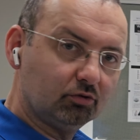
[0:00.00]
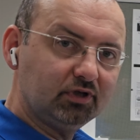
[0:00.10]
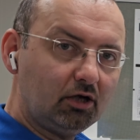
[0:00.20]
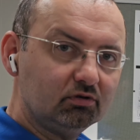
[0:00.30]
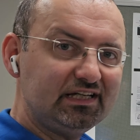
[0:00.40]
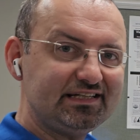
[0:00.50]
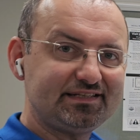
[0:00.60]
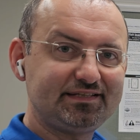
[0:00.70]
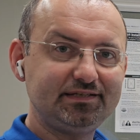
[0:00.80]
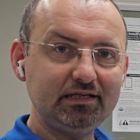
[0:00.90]
now let's
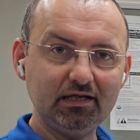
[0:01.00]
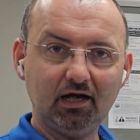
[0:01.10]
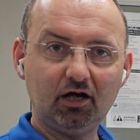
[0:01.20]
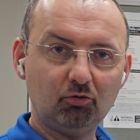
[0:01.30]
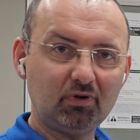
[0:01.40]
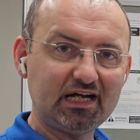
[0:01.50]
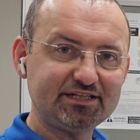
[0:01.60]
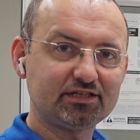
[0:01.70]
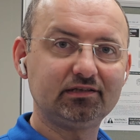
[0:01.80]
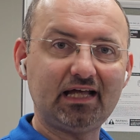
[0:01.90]
see how
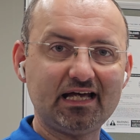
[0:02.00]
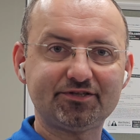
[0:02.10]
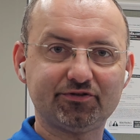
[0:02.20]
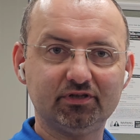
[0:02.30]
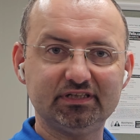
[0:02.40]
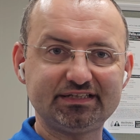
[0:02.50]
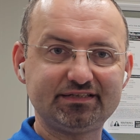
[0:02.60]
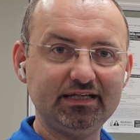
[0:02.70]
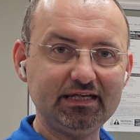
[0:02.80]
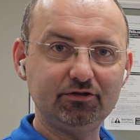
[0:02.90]
much glass real
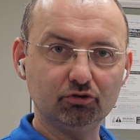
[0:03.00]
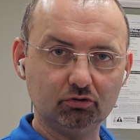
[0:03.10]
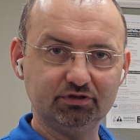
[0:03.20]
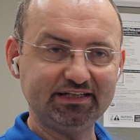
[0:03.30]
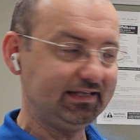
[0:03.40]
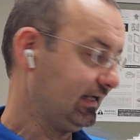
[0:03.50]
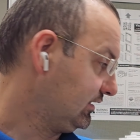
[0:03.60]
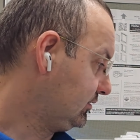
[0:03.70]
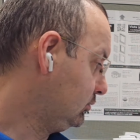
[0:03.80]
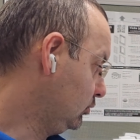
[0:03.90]
estate you're gonna
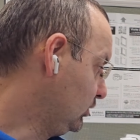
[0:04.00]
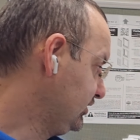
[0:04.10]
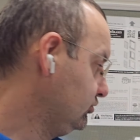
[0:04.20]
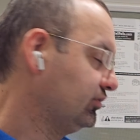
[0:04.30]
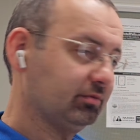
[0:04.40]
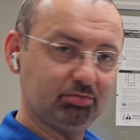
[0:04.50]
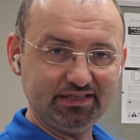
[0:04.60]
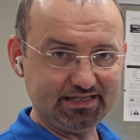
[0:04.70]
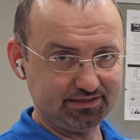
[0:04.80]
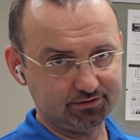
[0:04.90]
get when you
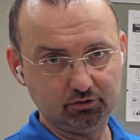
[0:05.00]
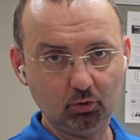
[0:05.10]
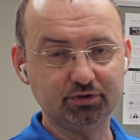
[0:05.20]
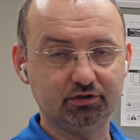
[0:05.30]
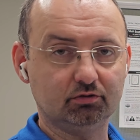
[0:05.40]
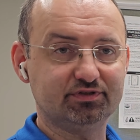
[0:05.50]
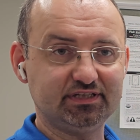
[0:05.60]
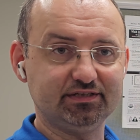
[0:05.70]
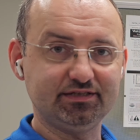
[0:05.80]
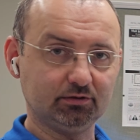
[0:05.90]
replace your windows,
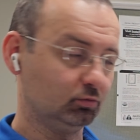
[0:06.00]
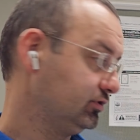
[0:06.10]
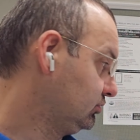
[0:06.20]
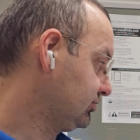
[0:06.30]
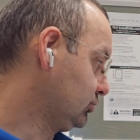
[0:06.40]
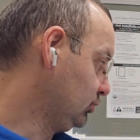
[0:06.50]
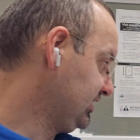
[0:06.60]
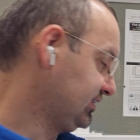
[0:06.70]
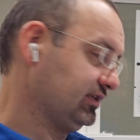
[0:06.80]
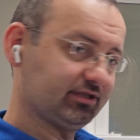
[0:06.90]
existing windows,
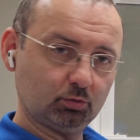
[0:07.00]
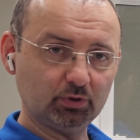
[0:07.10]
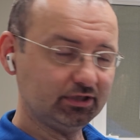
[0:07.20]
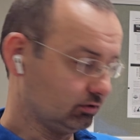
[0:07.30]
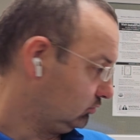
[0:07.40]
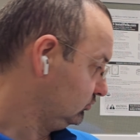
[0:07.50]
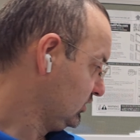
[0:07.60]
with this window.